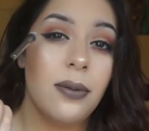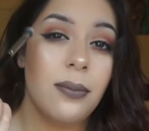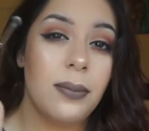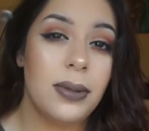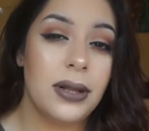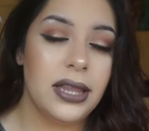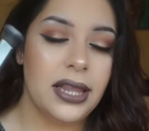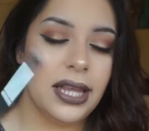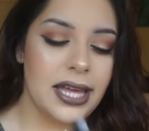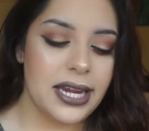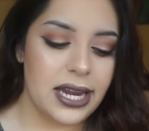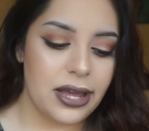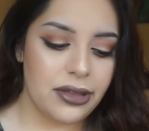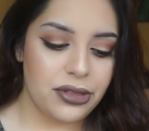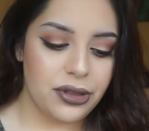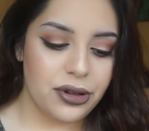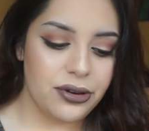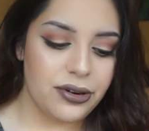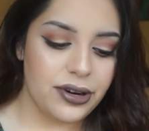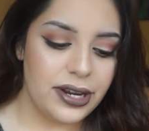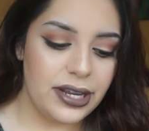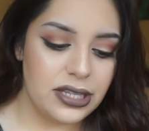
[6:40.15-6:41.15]
blend out
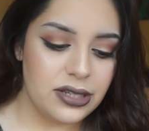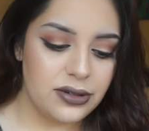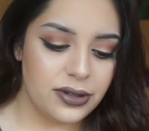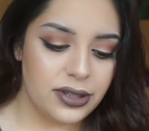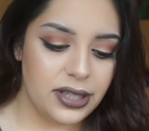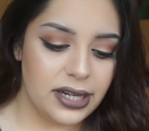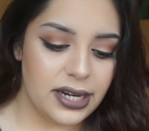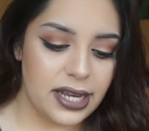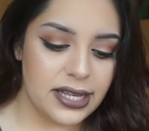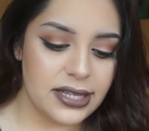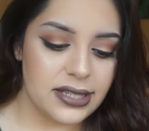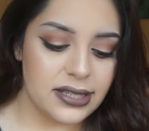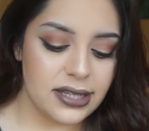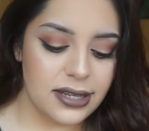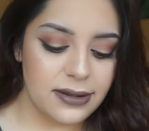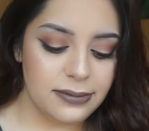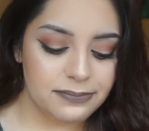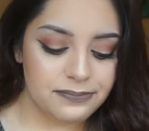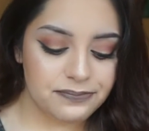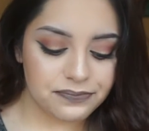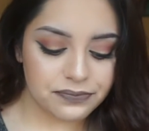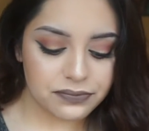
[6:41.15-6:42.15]
the crease really nicely.